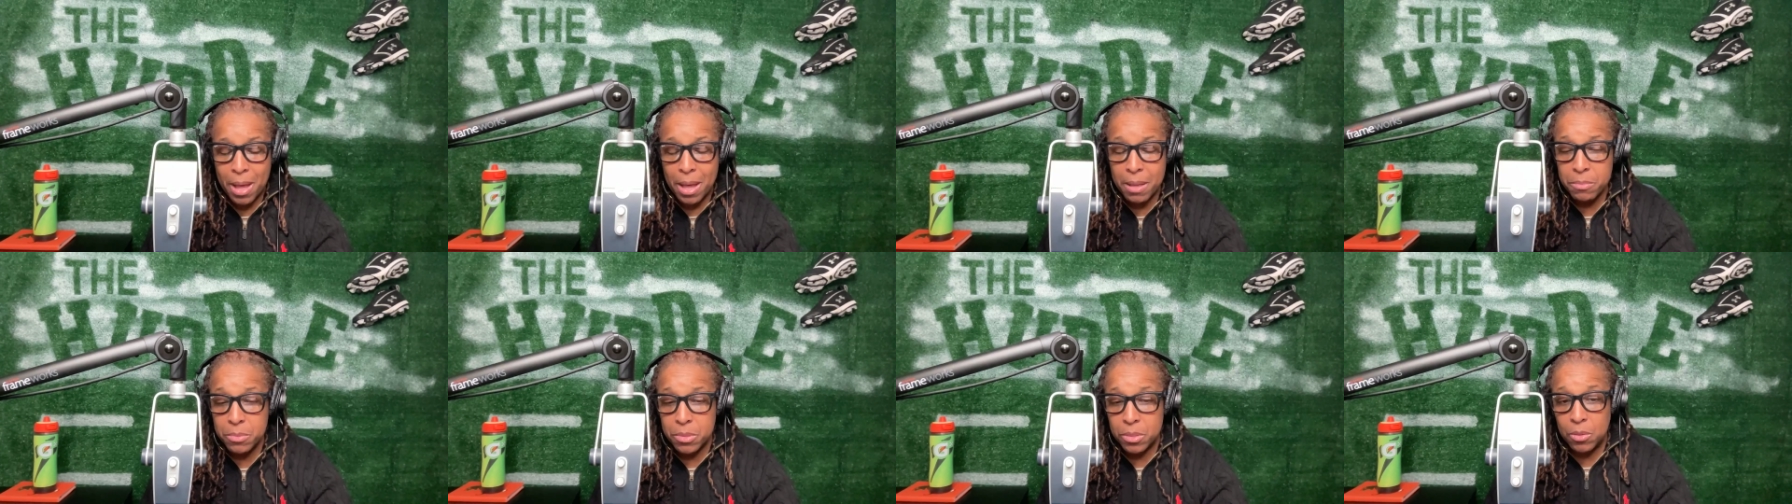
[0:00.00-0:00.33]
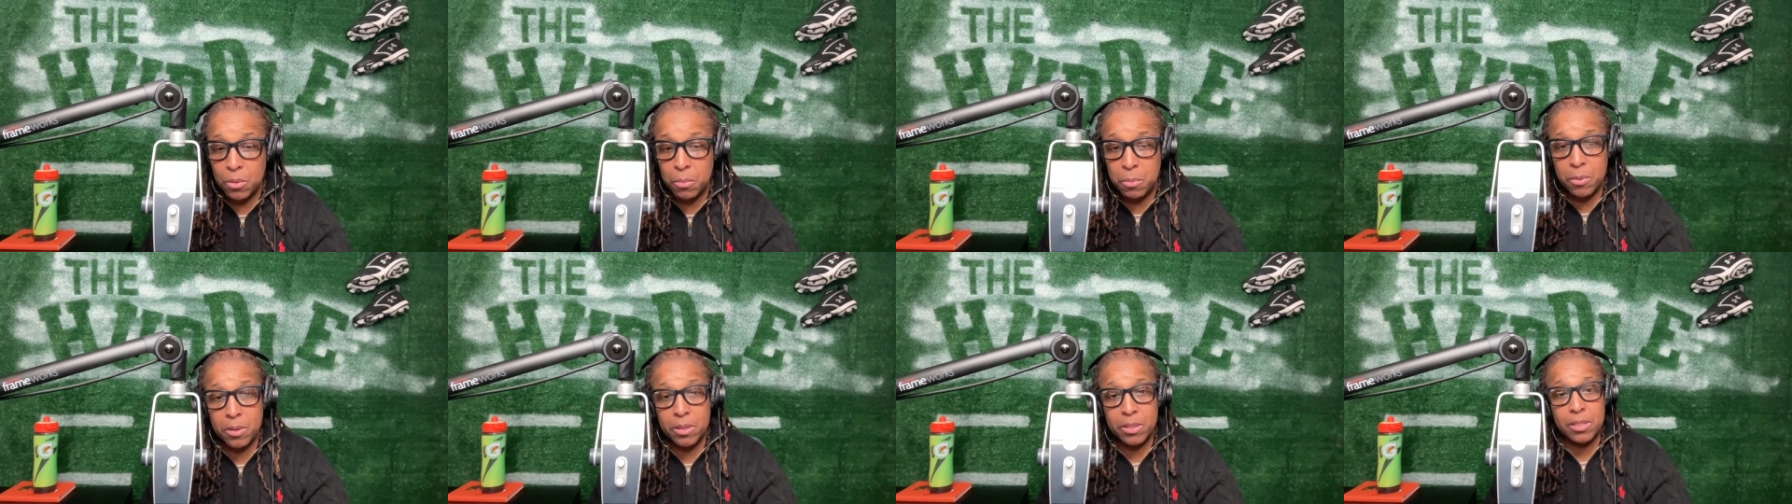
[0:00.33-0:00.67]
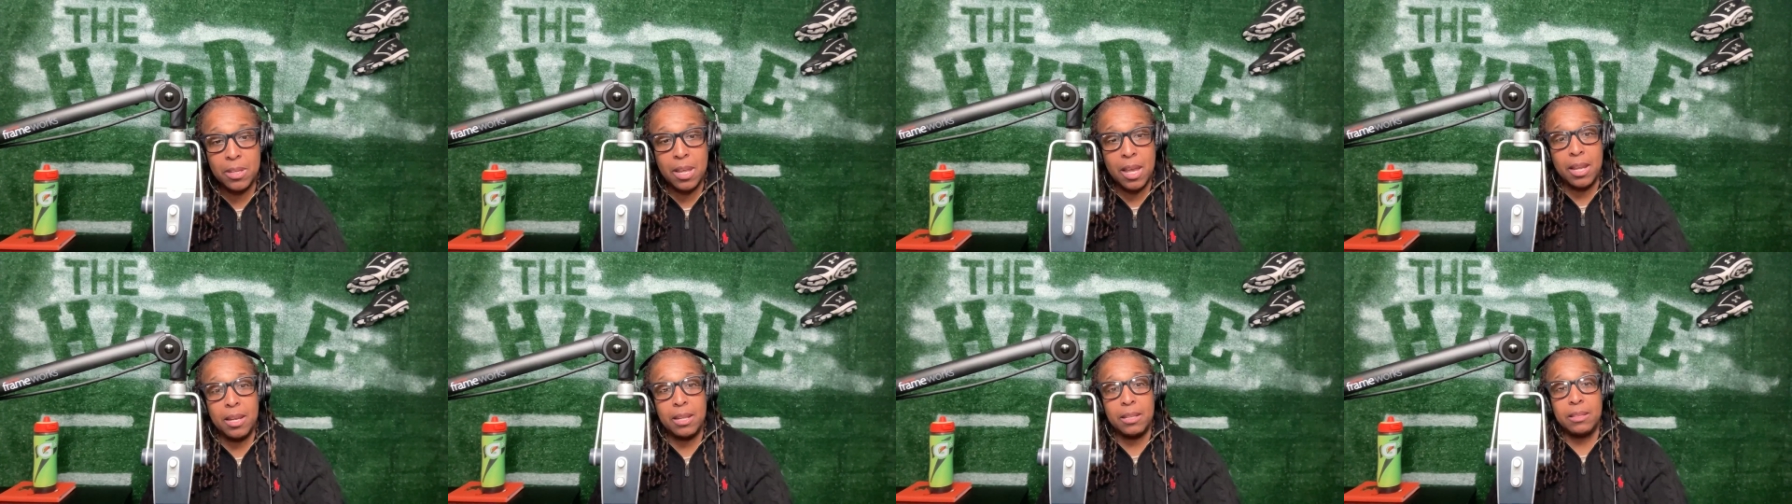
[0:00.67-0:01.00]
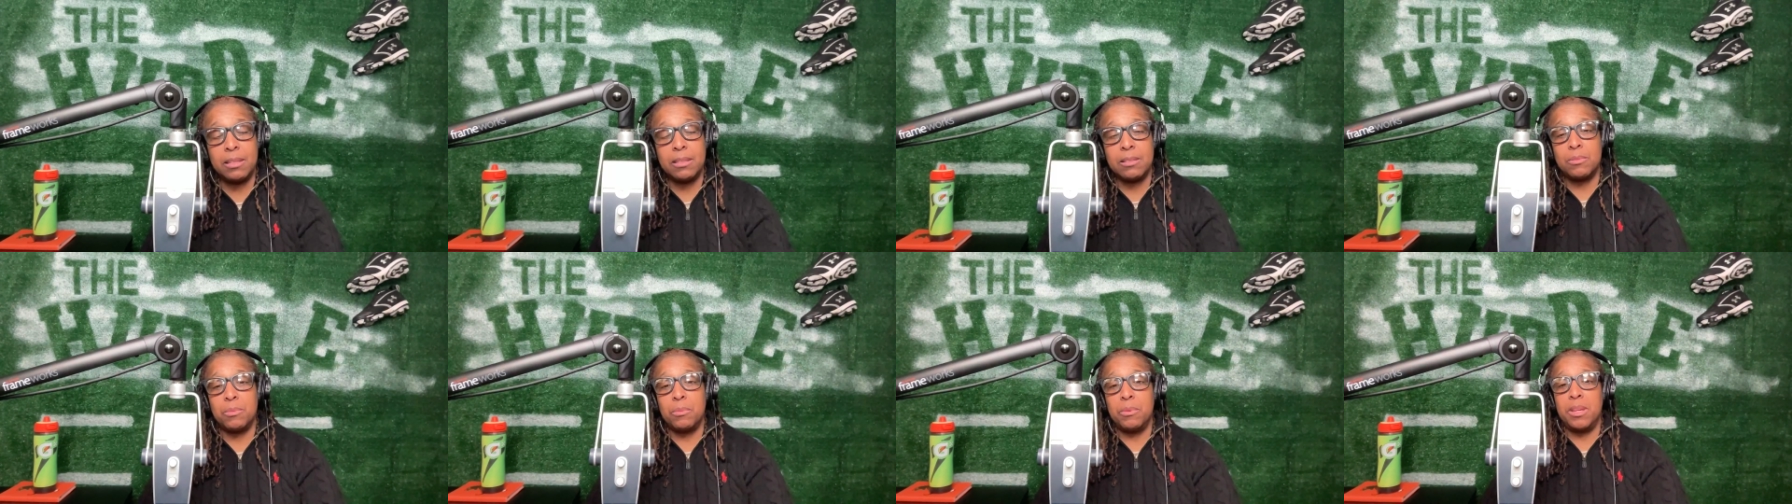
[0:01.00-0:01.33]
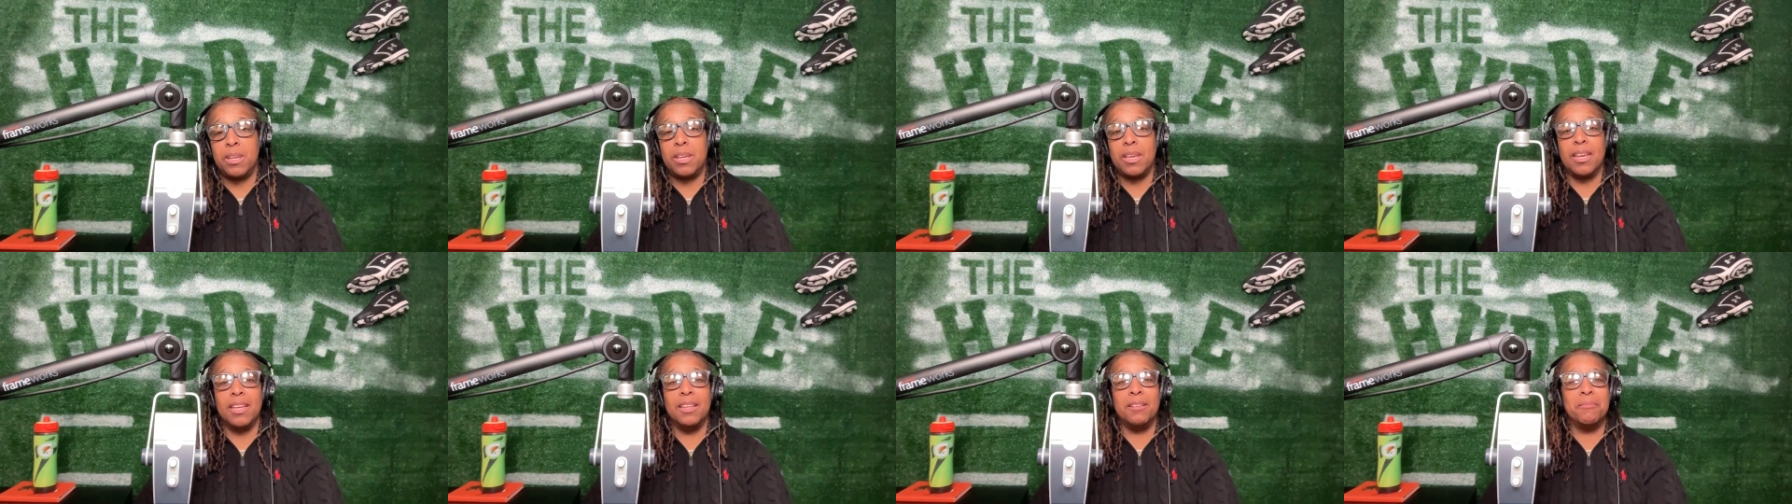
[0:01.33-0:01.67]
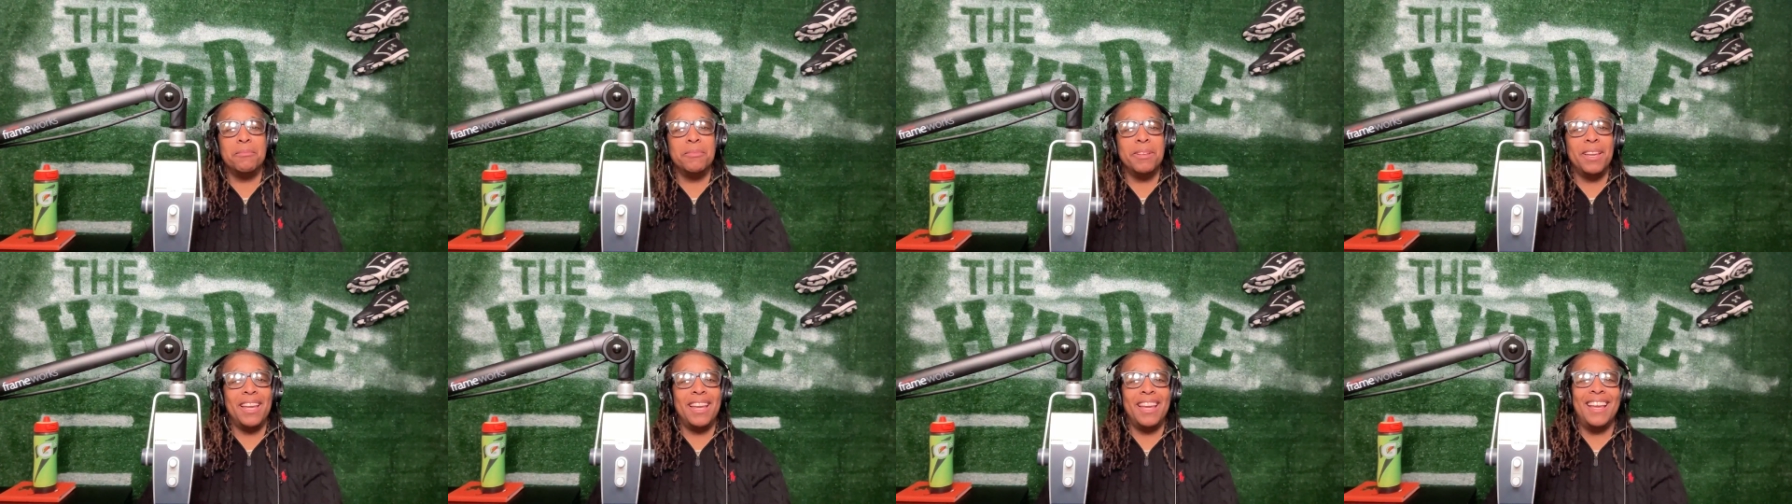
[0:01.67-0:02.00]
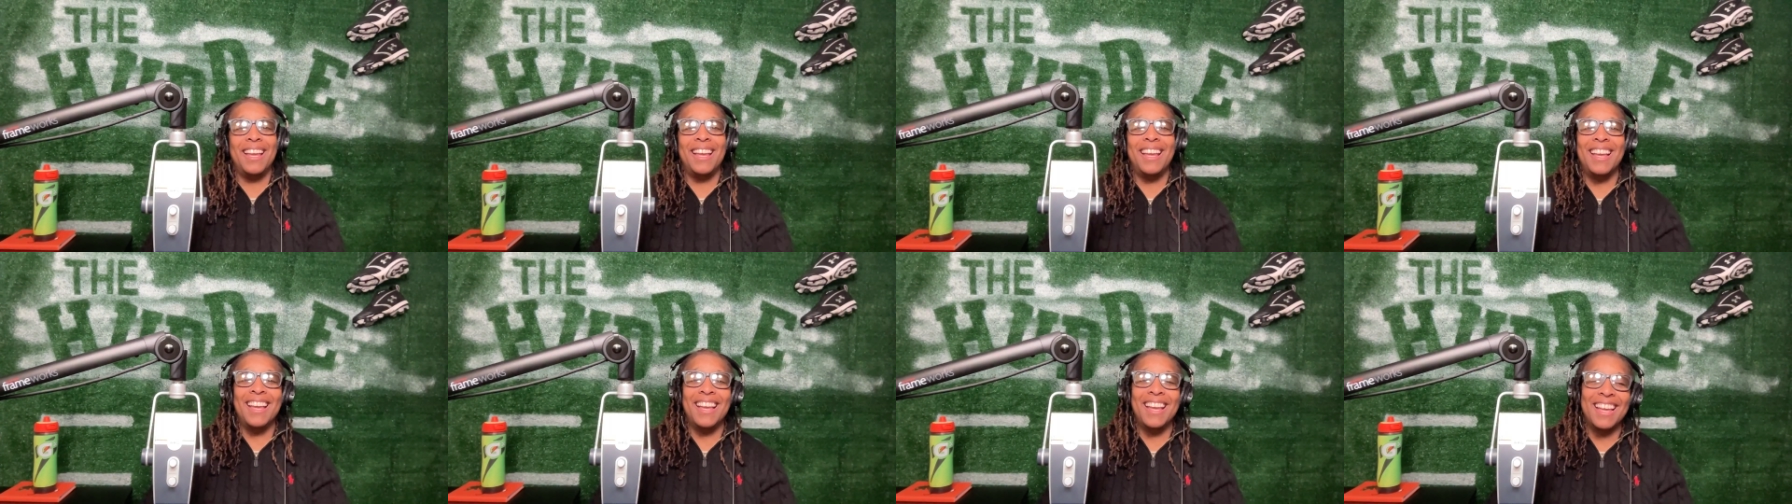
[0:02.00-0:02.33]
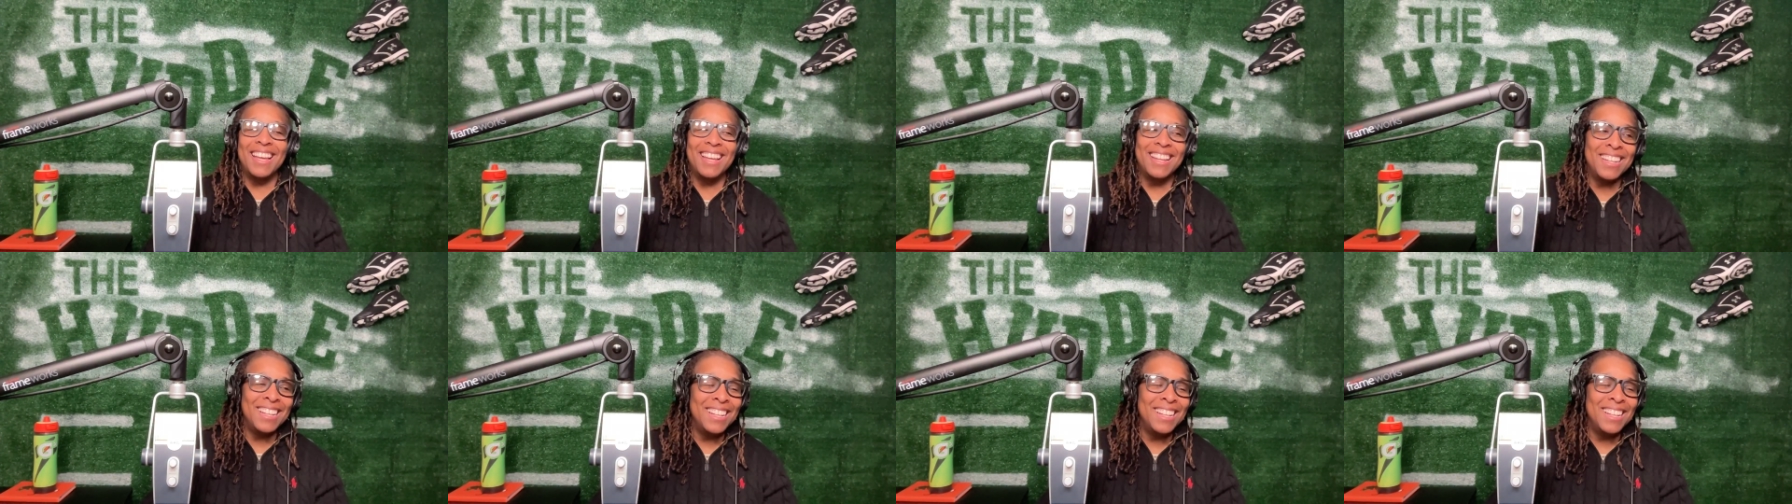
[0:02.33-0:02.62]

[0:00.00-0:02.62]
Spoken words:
I'm super excited this weekend, man.